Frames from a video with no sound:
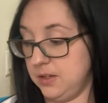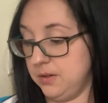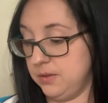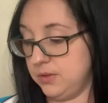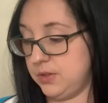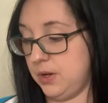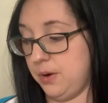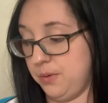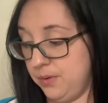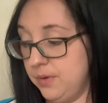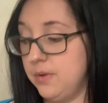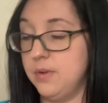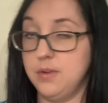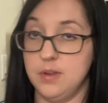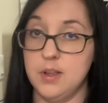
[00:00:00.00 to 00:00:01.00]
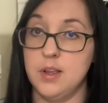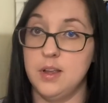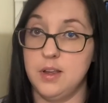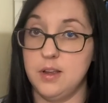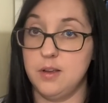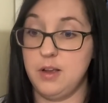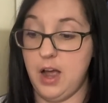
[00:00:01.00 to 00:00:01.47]
So
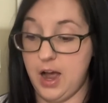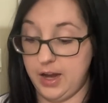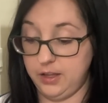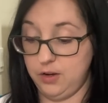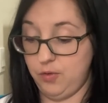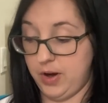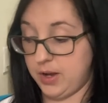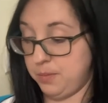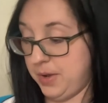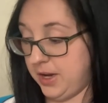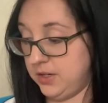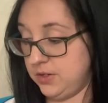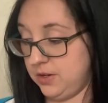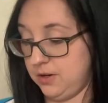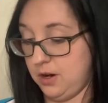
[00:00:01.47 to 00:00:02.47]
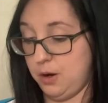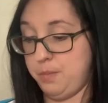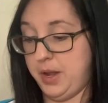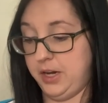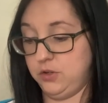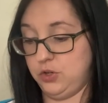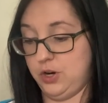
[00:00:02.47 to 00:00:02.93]
highly recommend her
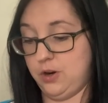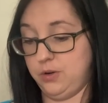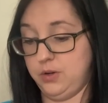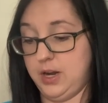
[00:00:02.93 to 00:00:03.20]
Patreon,